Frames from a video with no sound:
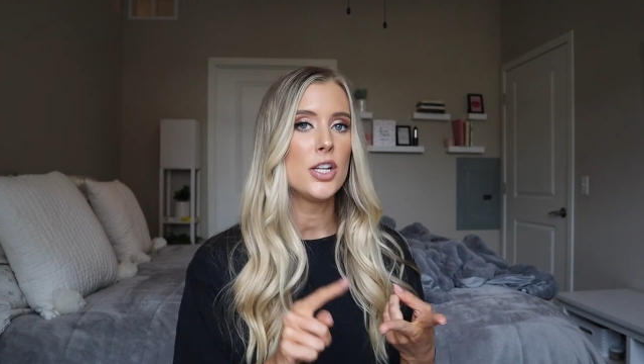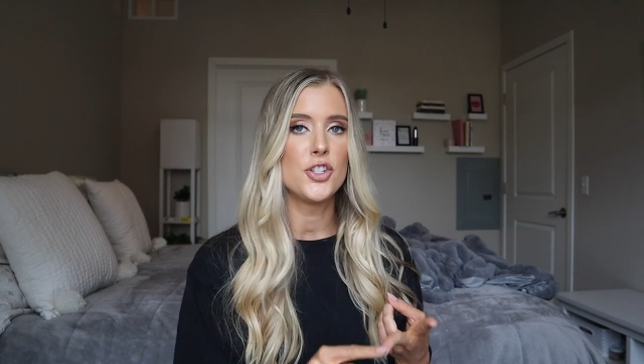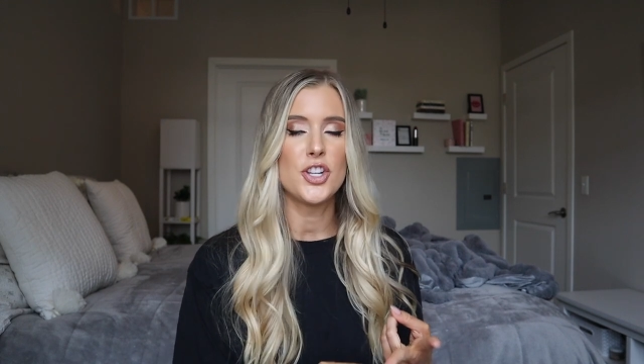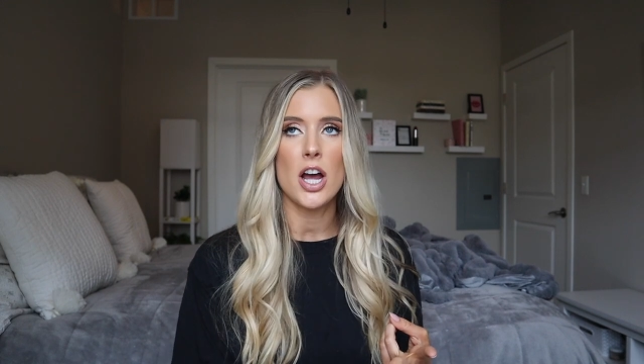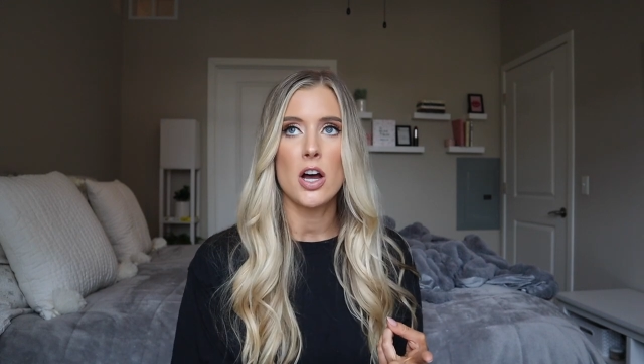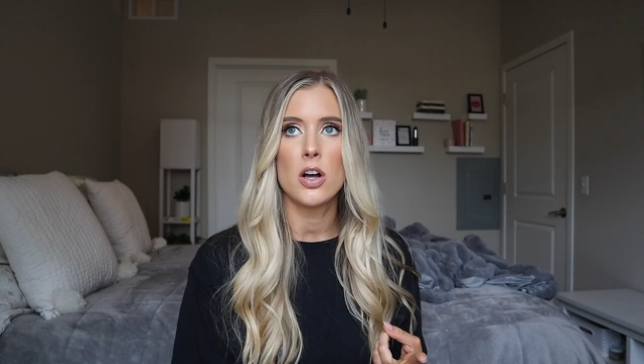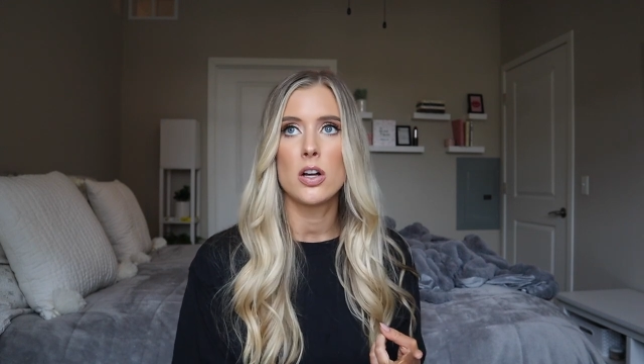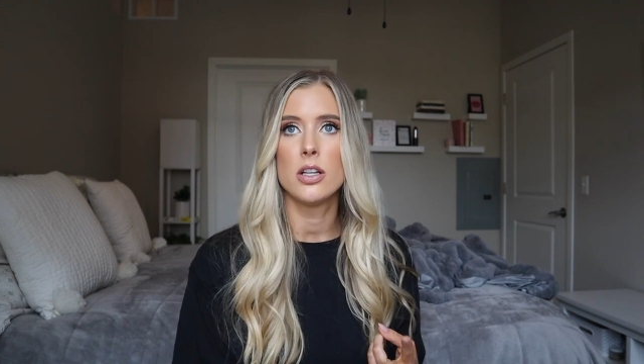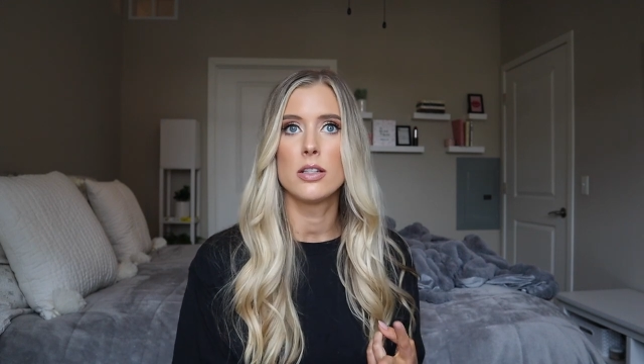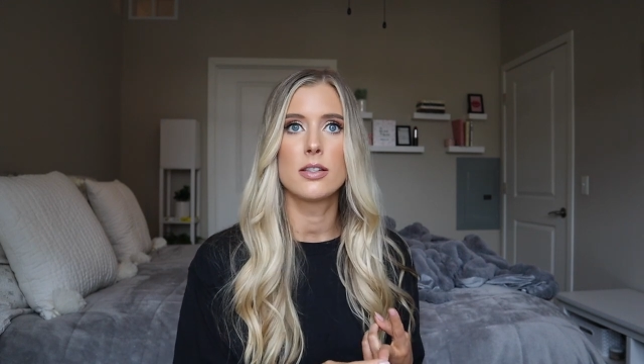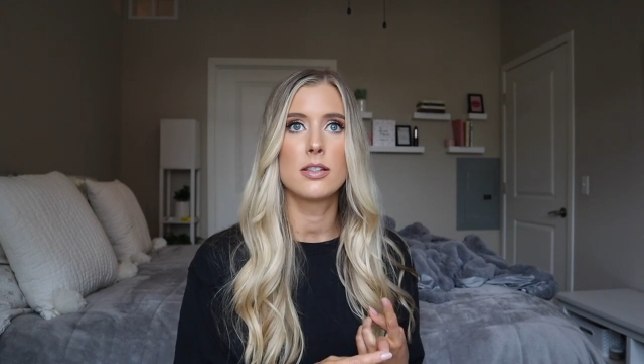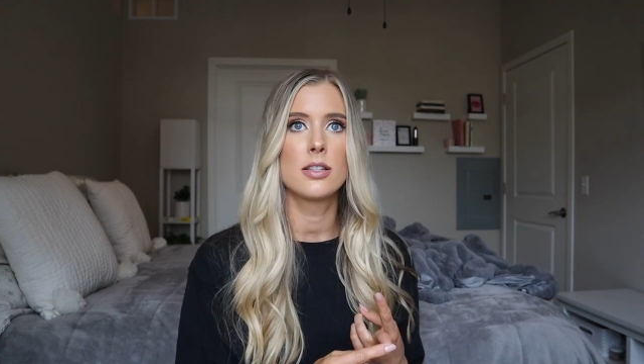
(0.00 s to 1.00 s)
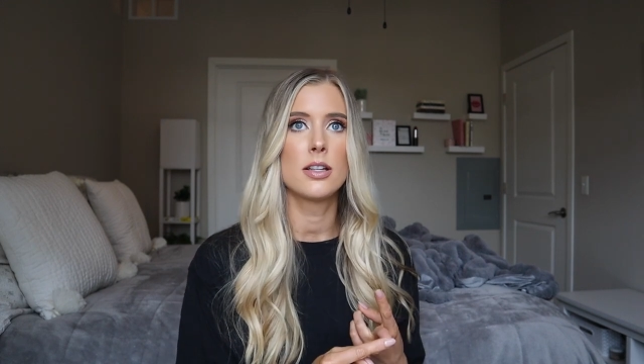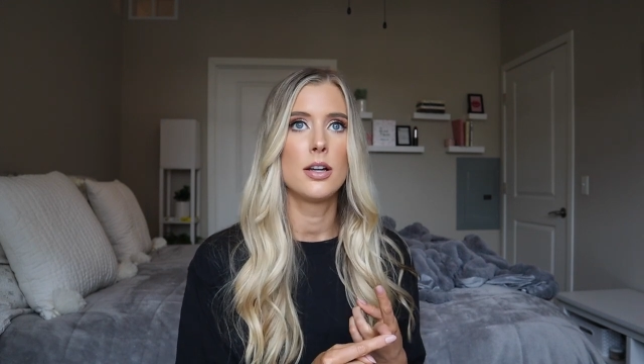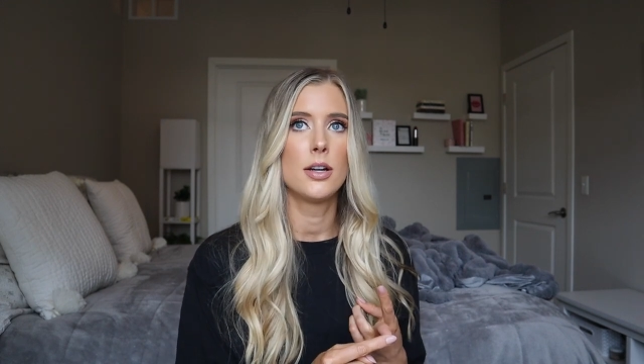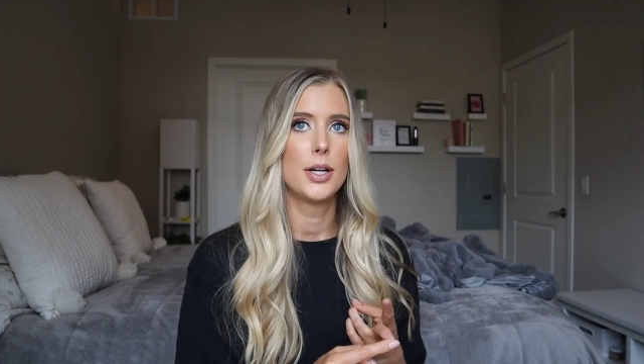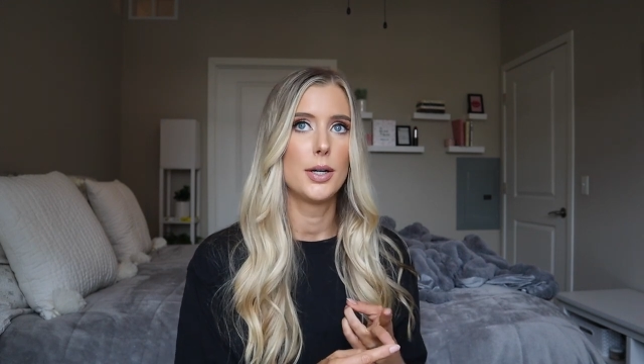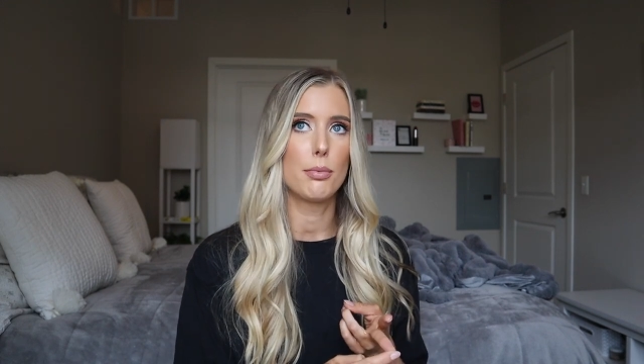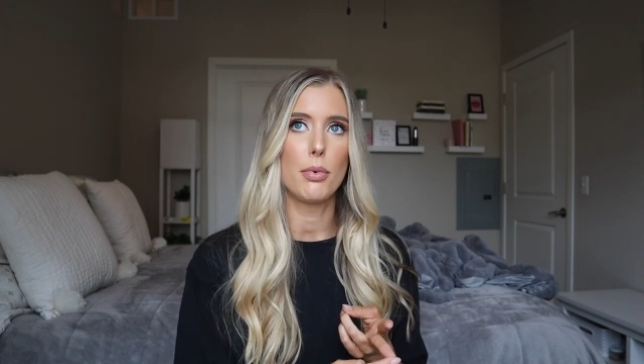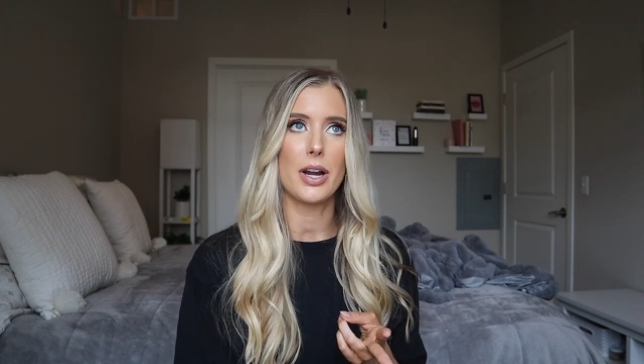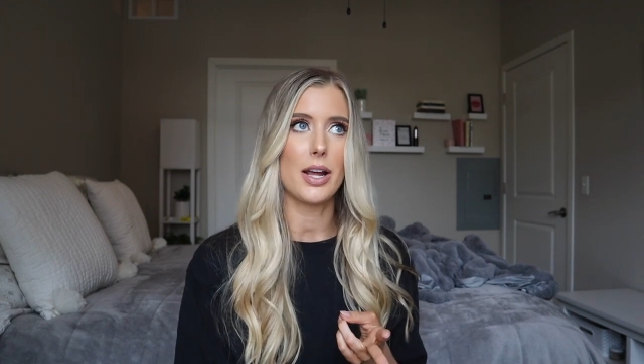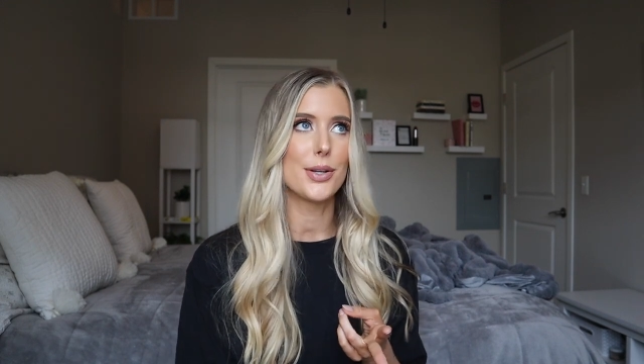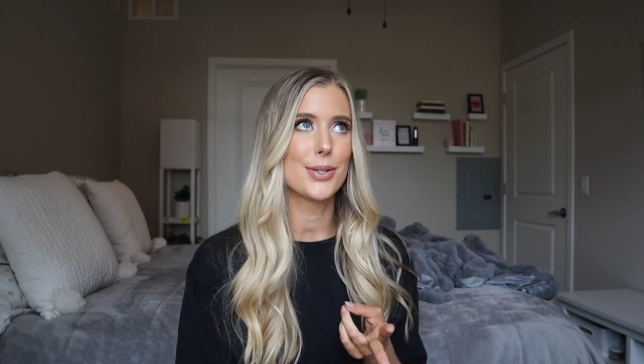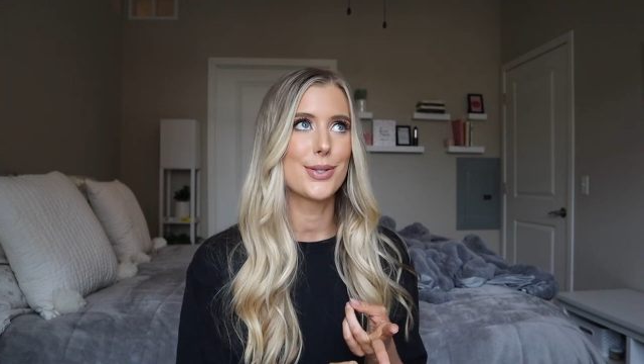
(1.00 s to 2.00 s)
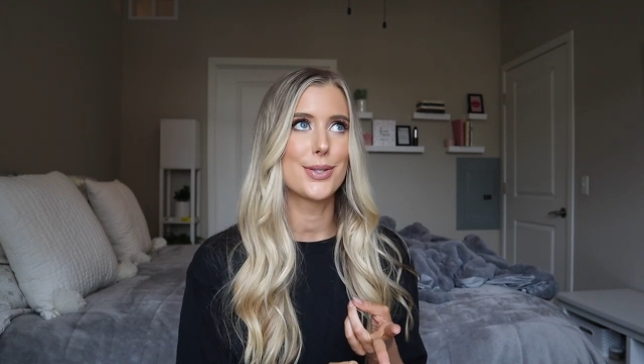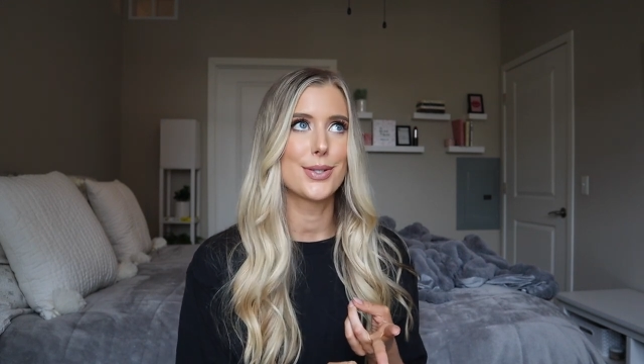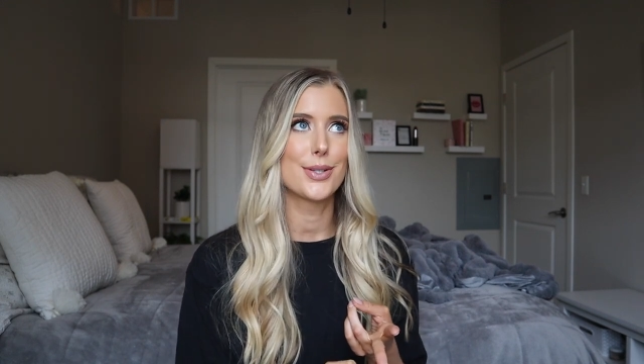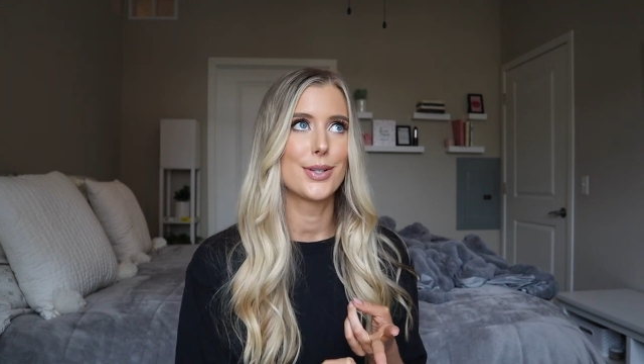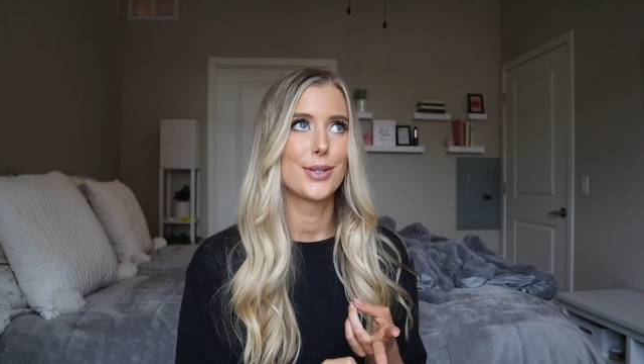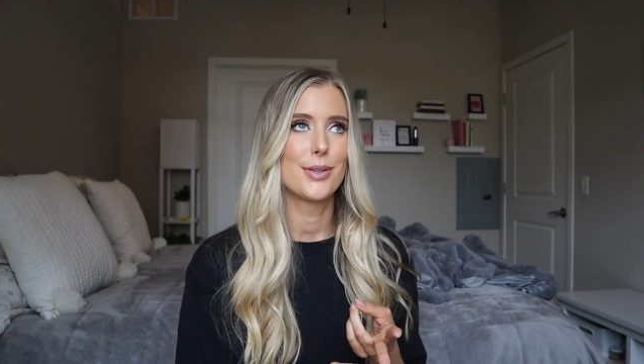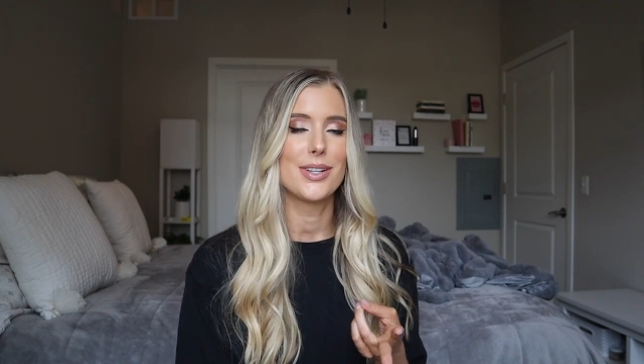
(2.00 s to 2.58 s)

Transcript: gels, what else?